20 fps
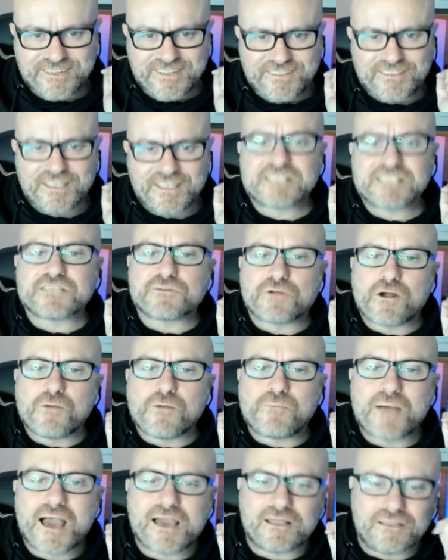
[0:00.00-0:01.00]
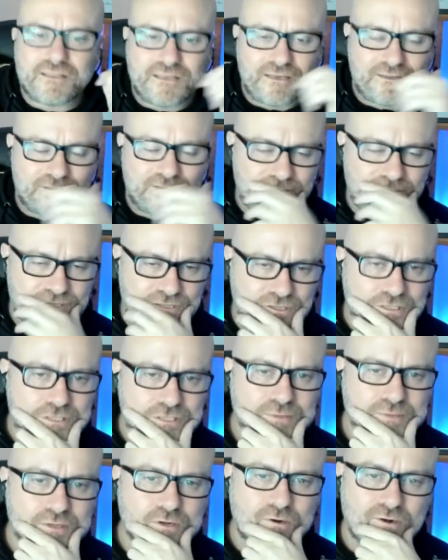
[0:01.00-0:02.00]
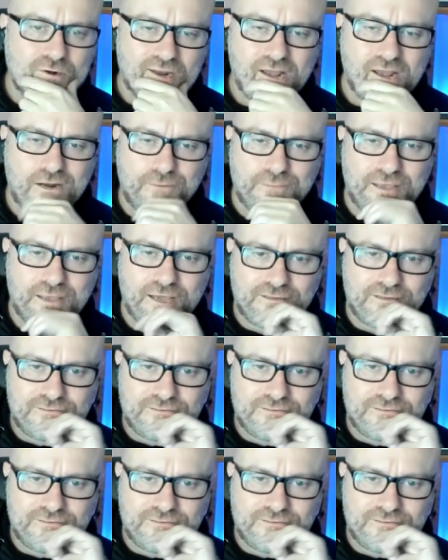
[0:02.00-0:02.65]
That's their old pale ales. Used to be called out and about.